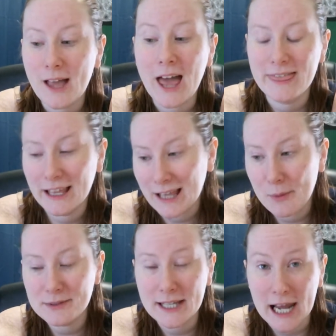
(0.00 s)
I think that
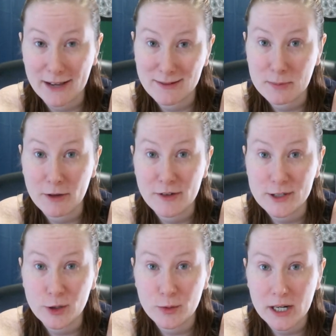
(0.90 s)
one's gonna have to be a
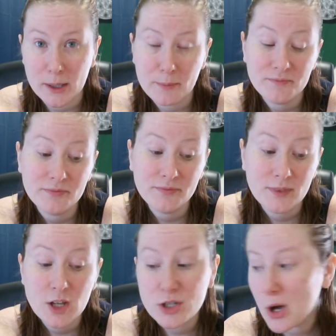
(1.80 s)
physical read.
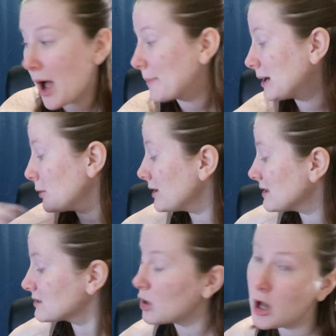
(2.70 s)
So I'm gonna bring
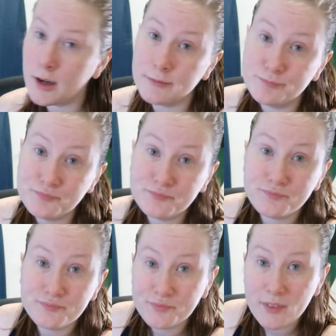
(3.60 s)
this along
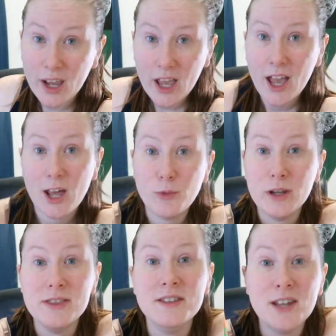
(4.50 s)
and
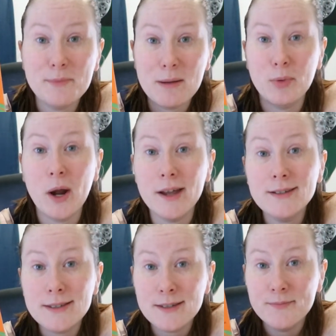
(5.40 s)
read this on my
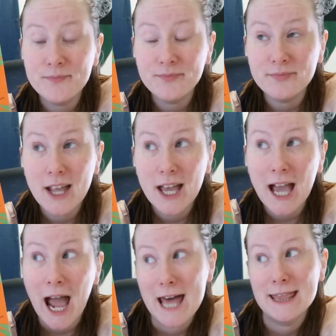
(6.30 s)
breaks,
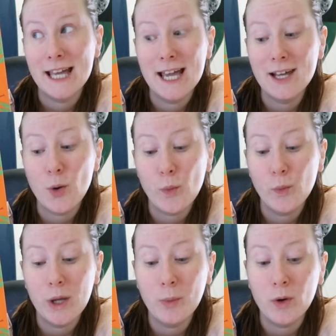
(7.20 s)
and then
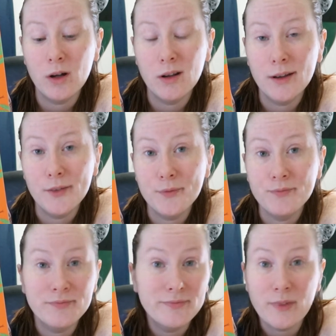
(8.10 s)
we will
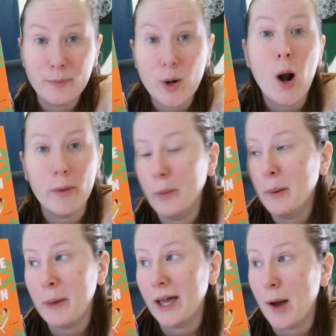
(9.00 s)
probably
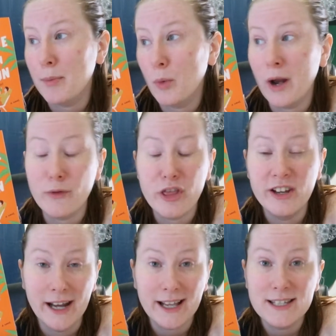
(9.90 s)
pick up whatever the
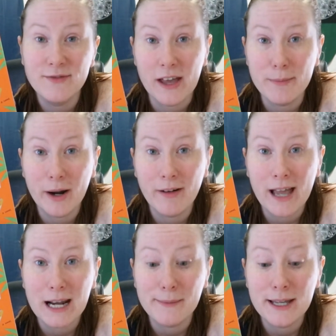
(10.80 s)
next Vampire
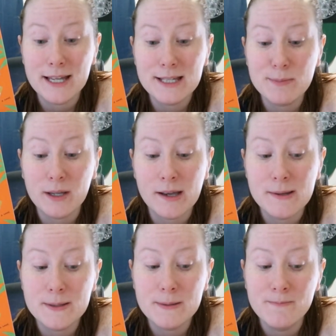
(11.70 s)
Academy is,
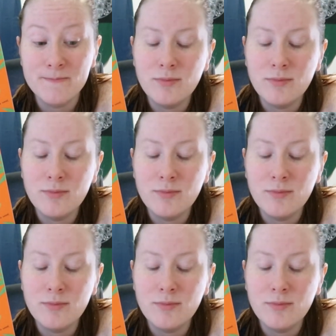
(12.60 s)
because